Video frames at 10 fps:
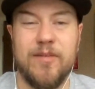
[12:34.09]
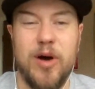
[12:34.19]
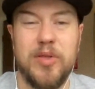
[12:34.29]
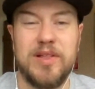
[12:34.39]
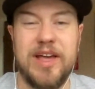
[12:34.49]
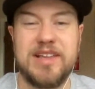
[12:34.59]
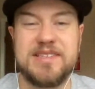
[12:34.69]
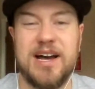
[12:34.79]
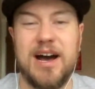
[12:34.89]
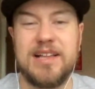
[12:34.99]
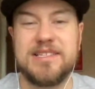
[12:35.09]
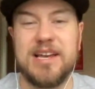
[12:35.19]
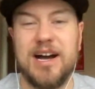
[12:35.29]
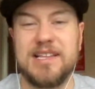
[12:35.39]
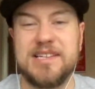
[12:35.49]
From all the latest odds,
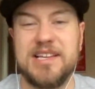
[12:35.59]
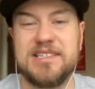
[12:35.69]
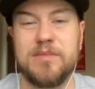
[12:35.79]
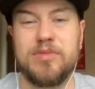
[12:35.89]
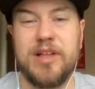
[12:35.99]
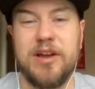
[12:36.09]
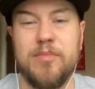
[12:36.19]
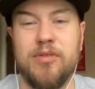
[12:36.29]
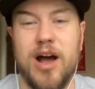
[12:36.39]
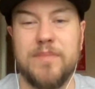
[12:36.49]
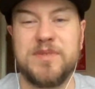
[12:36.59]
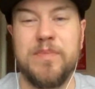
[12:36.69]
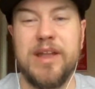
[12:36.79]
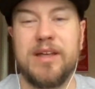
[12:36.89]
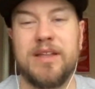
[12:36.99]
contests, and player props,
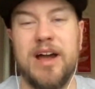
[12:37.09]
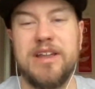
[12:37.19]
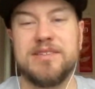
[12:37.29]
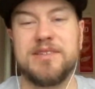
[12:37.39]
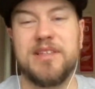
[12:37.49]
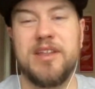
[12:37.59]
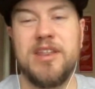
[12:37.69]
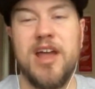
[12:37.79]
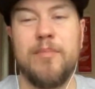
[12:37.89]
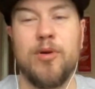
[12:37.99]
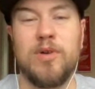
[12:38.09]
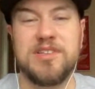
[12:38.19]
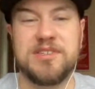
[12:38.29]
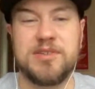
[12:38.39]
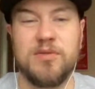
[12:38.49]
BetOnline is the number
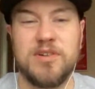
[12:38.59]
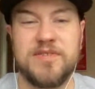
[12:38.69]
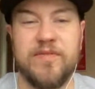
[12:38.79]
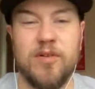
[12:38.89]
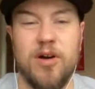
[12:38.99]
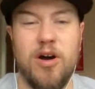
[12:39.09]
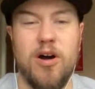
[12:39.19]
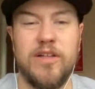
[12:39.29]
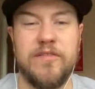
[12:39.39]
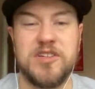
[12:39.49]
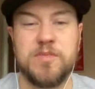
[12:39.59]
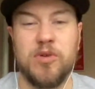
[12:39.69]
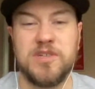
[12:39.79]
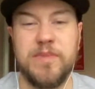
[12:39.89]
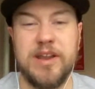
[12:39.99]
one source for all of your
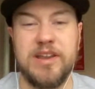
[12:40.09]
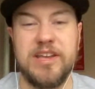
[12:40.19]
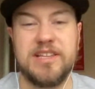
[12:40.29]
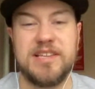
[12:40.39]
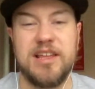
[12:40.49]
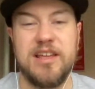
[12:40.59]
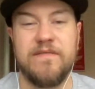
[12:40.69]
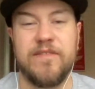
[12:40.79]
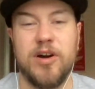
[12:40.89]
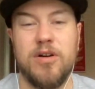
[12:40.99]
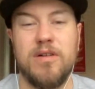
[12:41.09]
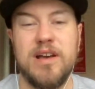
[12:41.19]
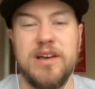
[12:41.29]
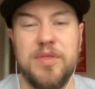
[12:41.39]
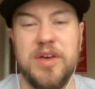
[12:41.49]
sports betting needs and info
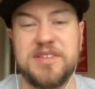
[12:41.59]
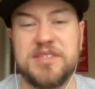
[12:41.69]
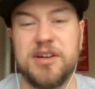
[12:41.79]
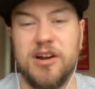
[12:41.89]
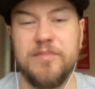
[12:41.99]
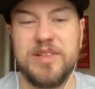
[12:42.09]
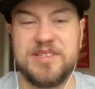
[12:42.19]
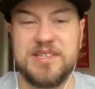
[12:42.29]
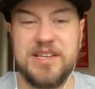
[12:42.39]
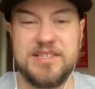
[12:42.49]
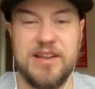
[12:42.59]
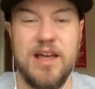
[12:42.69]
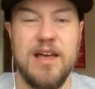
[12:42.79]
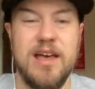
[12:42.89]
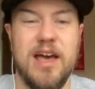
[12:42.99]
this tournament
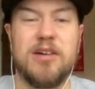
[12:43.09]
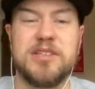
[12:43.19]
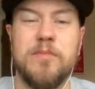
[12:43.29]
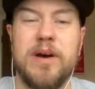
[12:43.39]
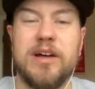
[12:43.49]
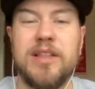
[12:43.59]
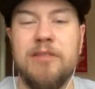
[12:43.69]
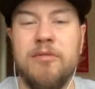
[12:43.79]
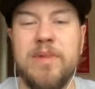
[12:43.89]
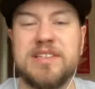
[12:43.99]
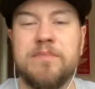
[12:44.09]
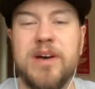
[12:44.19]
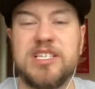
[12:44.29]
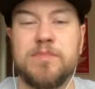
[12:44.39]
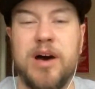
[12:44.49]
season. Also, BetOnline remains the
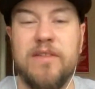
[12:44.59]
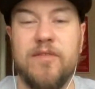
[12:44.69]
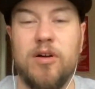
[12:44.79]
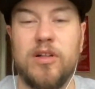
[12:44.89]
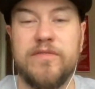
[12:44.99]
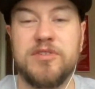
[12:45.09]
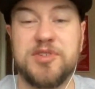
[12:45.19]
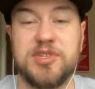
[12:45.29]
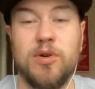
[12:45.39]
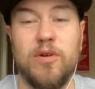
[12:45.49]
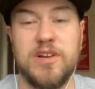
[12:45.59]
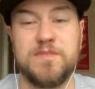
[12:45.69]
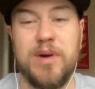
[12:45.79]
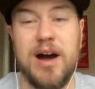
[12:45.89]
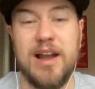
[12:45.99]
best spot for all of your
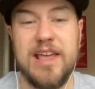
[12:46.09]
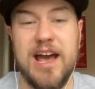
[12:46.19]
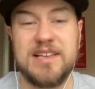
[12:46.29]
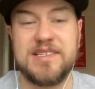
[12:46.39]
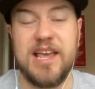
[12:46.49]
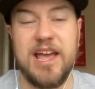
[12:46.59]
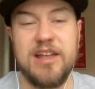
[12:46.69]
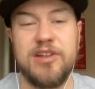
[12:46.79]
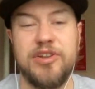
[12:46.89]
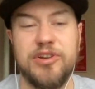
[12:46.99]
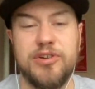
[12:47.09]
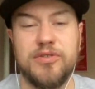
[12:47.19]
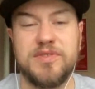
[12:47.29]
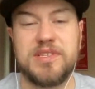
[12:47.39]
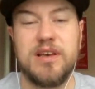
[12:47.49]
scores, podcasts, and
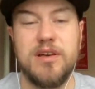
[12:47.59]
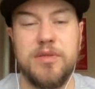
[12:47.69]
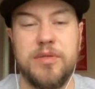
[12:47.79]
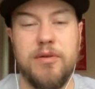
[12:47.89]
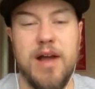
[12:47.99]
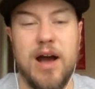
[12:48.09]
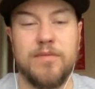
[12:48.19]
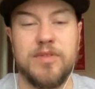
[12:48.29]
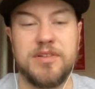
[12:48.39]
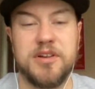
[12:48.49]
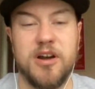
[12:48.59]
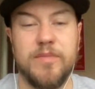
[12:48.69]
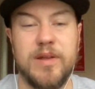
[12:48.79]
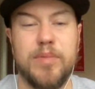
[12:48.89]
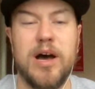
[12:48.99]
news throughout the
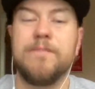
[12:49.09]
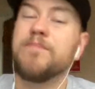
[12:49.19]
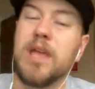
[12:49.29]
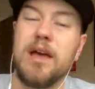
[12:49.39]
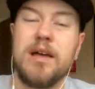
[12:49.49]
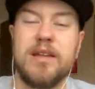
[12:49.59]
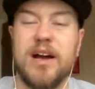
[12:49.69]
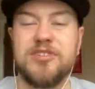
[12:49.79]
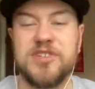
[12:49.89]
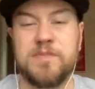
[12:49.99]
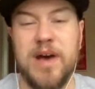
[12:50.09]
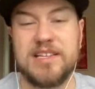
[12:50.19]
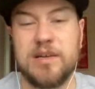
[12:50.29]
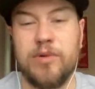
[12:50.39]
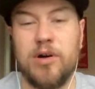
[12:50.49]
tournament. But not just
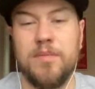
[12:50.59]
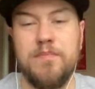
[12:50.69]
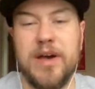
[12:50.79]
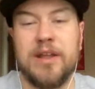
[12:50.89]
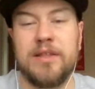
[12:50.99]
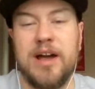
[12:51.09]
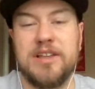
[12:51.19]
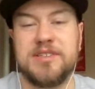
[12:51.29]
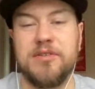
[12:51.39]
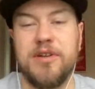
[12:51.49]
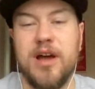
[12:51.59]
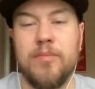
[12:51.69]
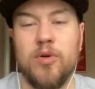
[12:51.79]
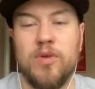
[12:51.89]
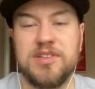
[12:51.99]
basketball. BetOnline is your
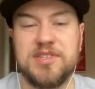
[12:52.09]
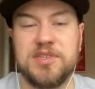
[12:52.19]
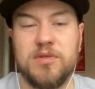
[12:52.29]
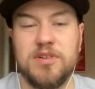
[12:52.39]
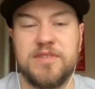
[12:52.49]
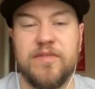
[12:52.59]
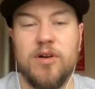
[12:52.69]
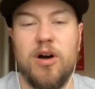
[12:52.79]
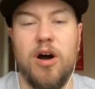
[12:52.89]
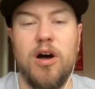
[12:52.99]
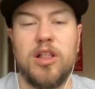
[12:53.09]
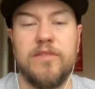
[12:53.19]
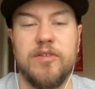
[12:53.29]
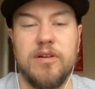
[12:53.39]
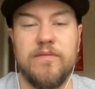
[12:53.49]
number one source for all
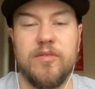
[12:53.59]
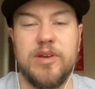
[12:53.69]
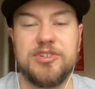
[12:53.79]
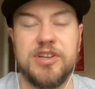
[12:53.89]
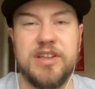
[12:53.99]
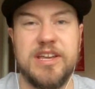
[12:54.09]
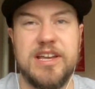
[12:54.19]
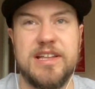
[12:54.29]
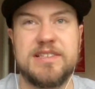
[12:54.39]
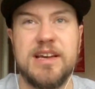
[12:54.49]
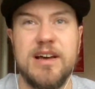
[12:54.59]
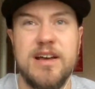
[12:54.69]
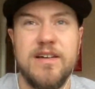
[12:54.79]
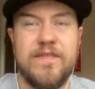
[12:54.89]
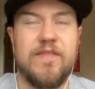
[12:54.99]
of your information needs,
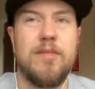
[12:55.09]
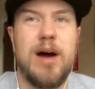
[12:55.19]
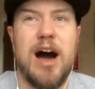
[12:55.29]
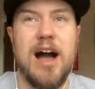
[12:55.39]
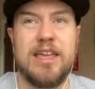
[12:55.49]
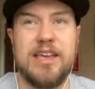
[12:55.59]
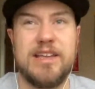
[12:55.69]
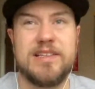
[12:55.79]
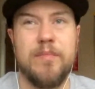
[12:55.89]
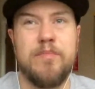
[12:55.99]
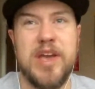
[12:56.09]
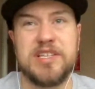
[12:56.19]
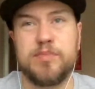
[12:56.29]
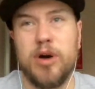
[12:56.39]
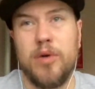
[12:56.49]
from hockey to
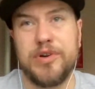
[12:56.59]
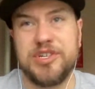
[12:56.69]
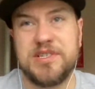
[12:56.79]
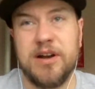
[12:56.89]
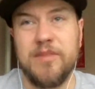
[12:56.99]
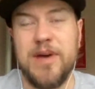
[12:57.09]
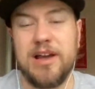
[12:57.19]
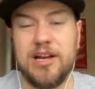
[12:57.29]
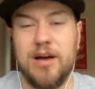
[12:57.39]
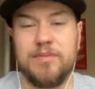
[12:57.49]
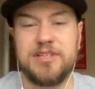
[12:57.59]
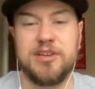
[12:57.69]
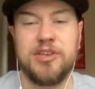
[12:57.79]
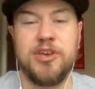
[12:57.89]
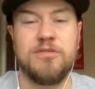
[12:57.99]
baseball, which is starting back up,
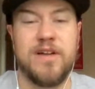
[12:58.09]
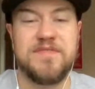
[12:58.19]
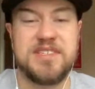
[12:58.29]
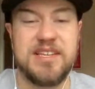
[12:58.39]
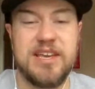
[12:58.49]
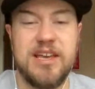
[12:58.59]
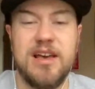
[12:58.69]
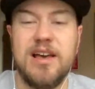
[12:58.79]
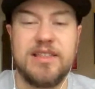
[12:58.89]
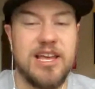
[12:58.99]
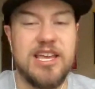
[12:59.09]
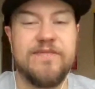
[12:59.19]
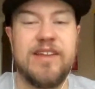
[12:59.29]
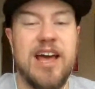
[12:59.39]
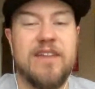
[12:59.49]
to UFC. They
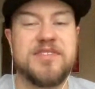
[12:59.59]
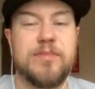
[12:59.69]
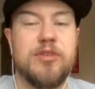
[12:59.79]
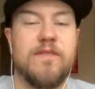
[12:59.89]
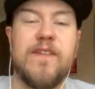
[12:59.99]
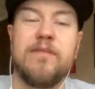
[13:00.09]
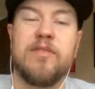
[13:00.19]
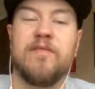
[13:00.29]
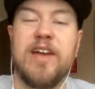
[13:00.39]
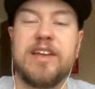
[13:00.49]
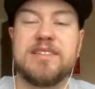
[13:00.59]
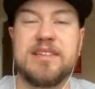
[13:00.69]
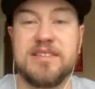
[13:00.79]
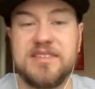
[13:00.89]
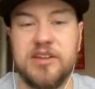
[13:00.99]
even have some of your favorite Vegas
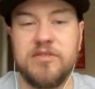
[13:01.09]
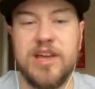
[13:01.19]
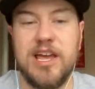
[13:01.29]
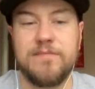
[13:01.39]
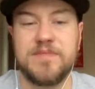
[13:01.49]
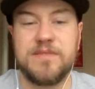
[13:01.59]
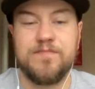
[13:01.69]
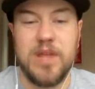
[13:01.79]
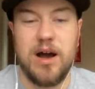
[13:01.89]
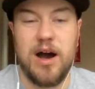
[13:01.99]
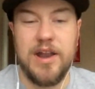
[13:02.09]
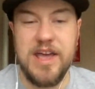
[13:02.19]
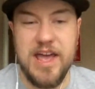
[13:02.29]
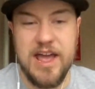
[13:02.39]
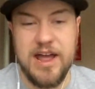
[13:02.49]
casino games on
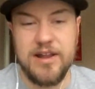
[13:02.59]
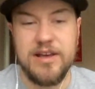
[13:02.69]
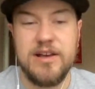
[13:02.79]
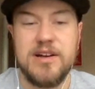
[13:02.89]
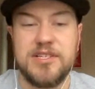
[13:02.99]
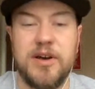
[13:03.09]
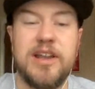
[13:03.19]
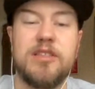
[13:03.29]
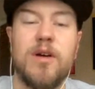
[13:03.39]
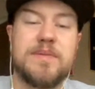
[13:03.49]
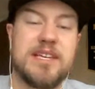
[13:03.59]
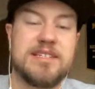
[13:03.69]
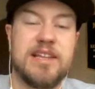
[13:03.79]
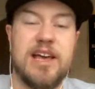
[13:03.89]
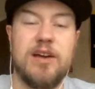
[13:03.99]
hand. So head to the website
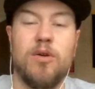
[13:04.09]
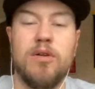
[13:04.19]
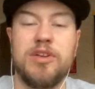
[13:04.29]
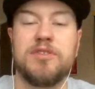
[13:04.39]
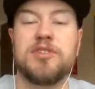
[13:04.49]
today or